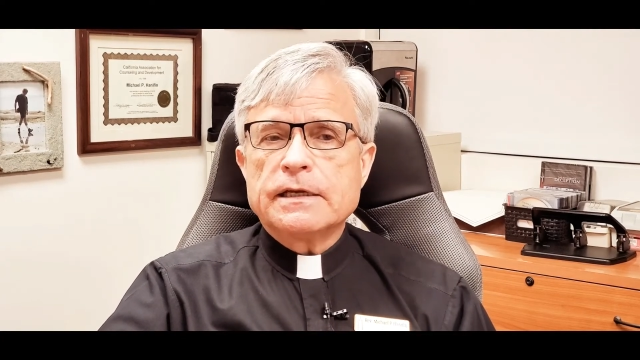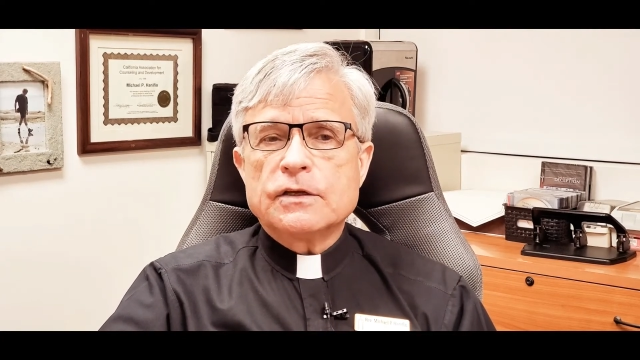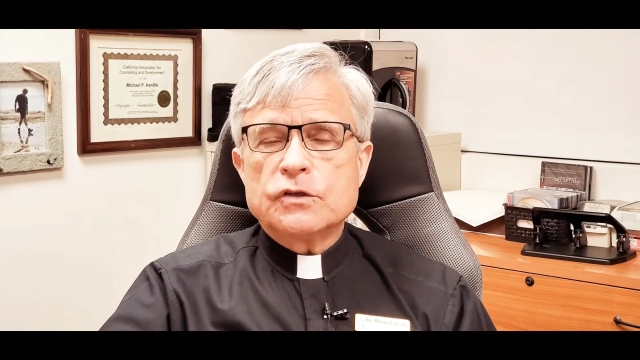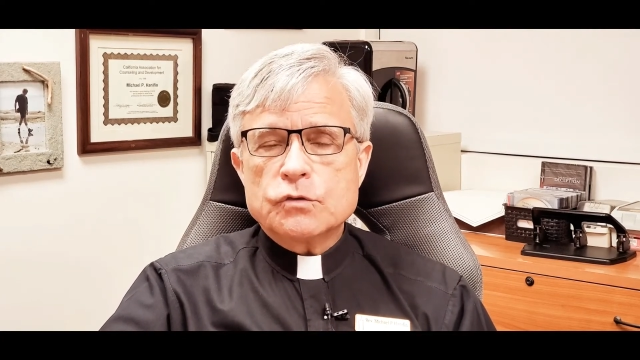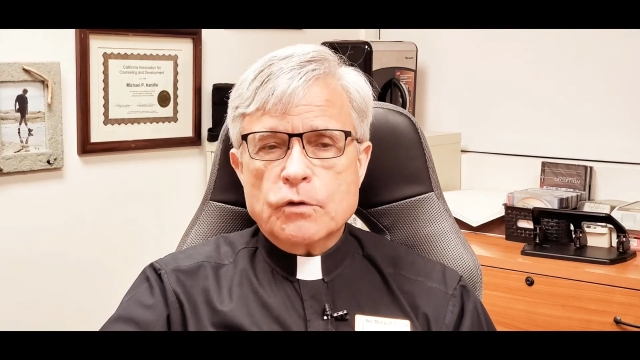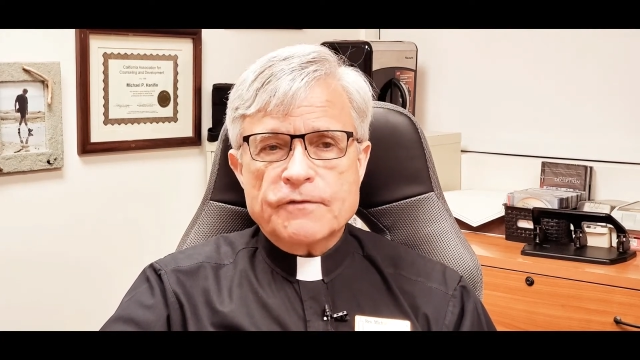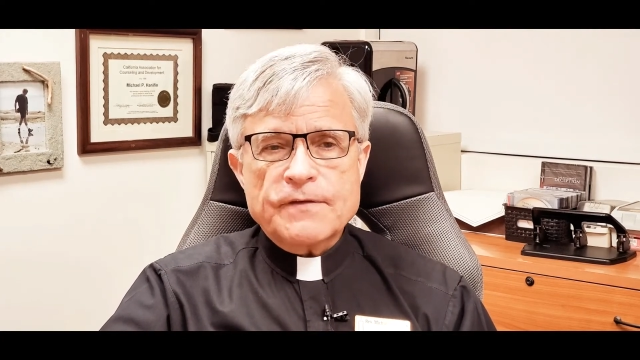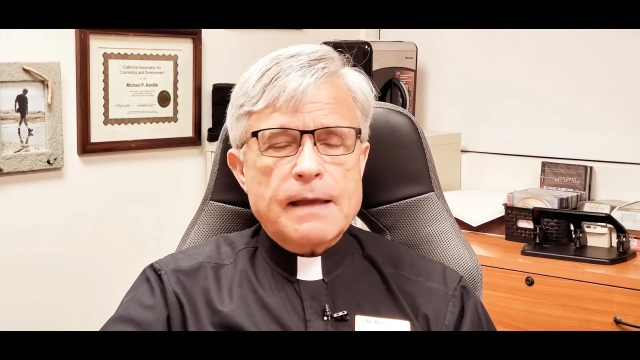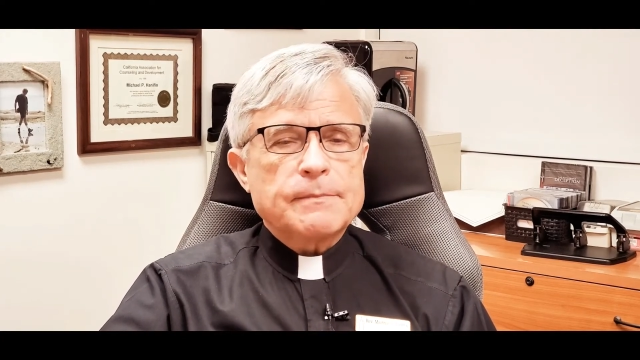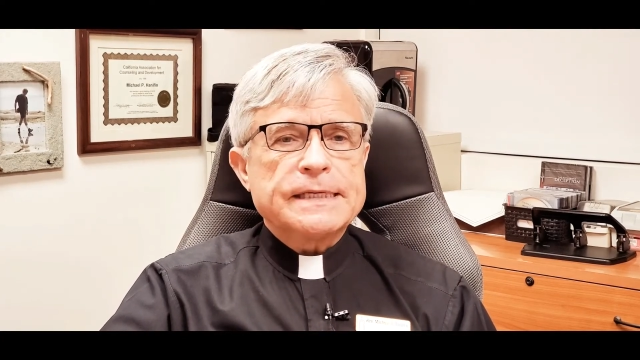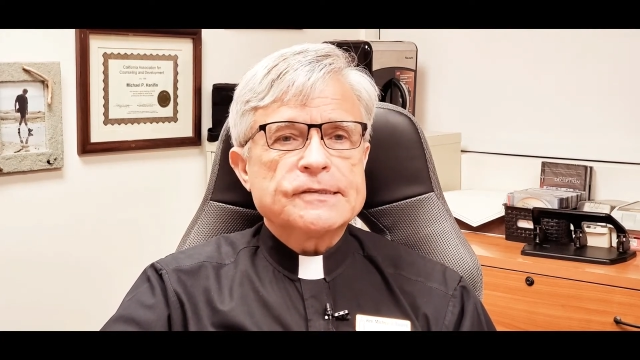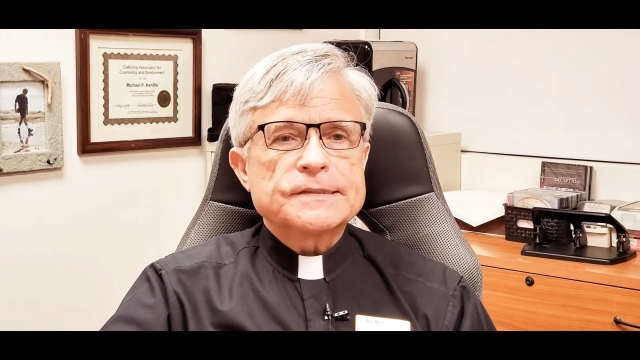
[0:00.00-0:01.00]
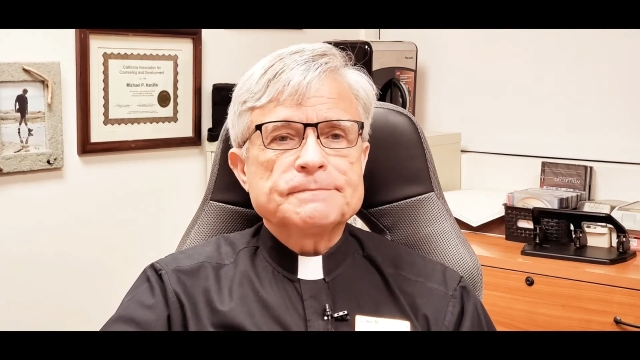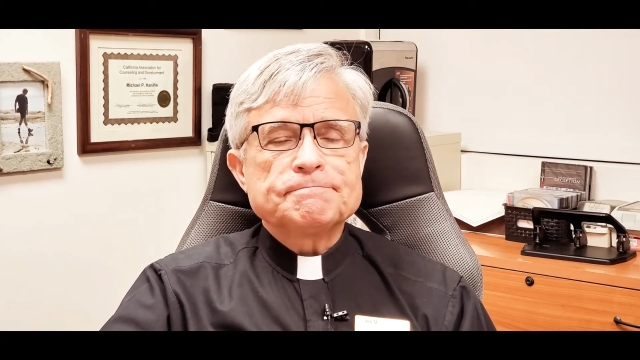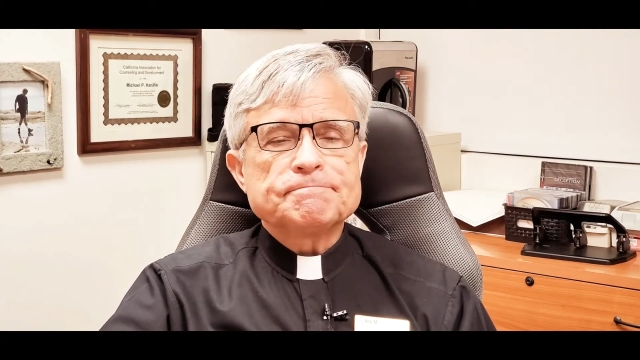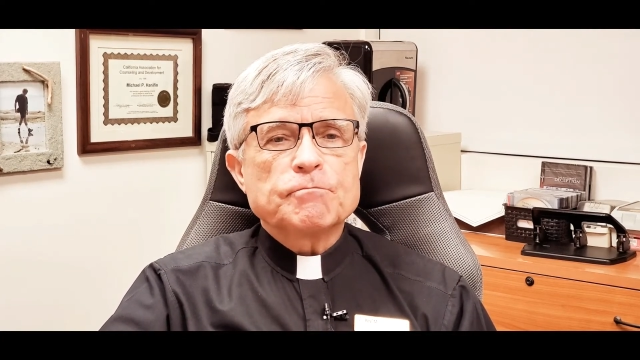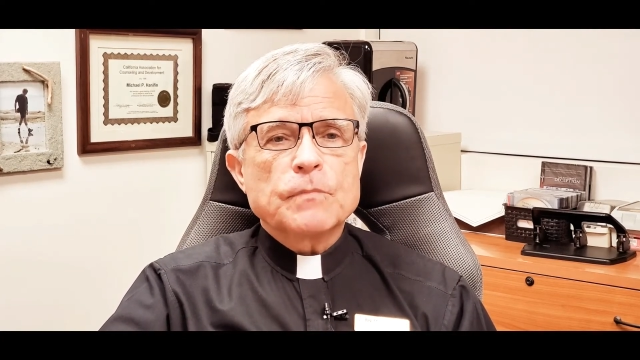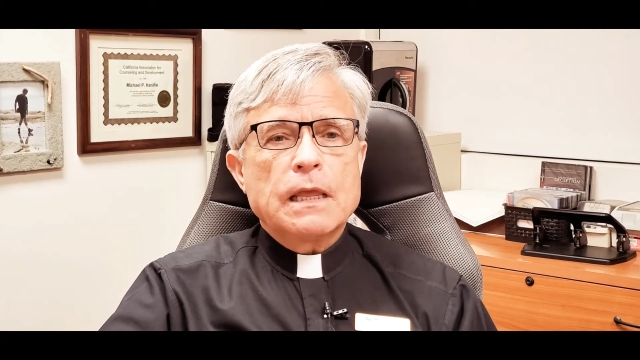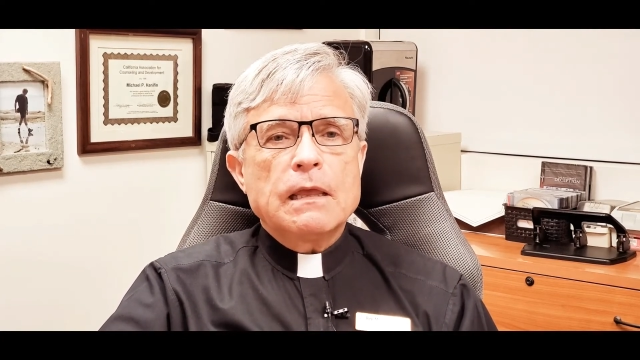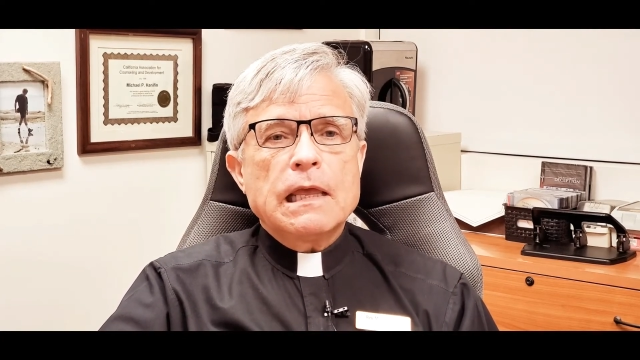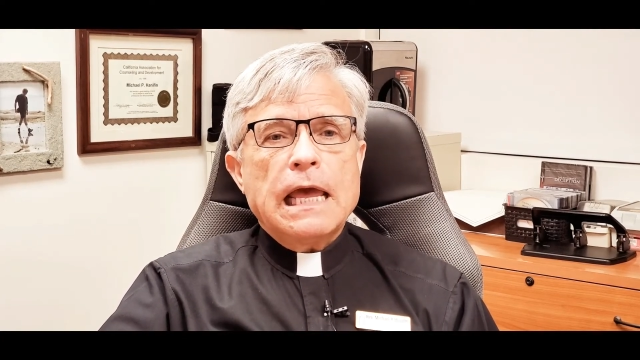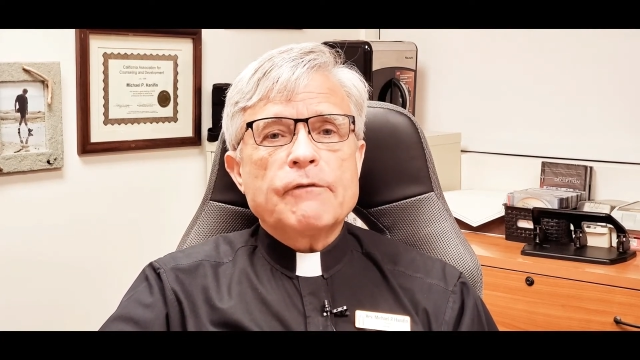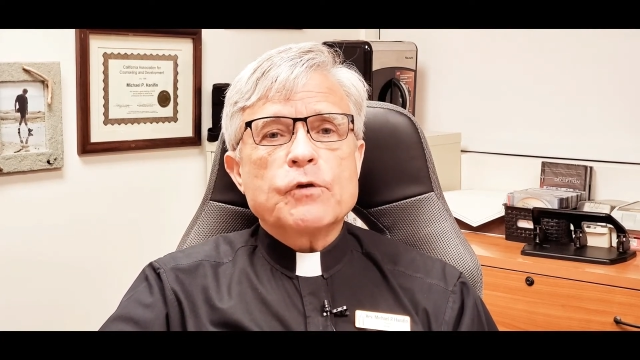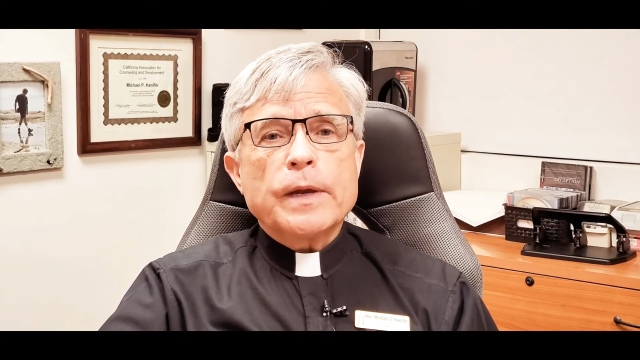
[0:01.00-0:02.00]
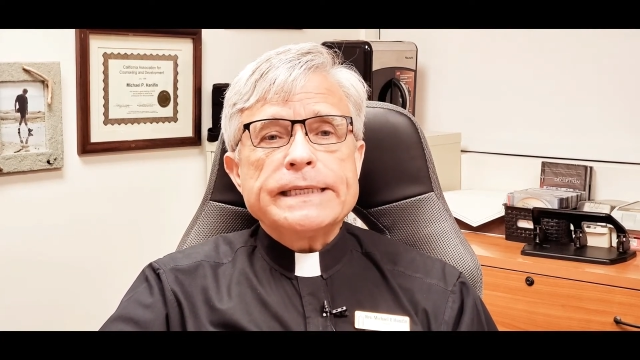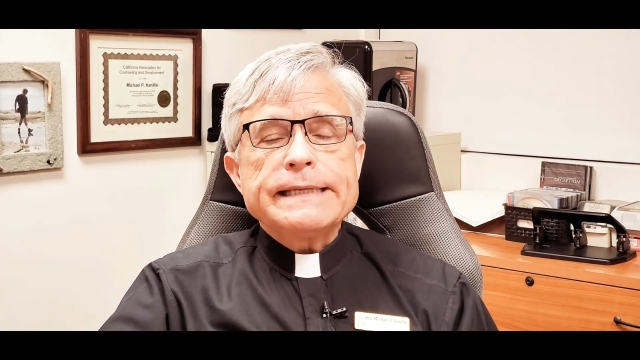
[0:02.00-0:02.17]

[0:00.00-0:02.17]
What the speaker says: to our families. Have a great day,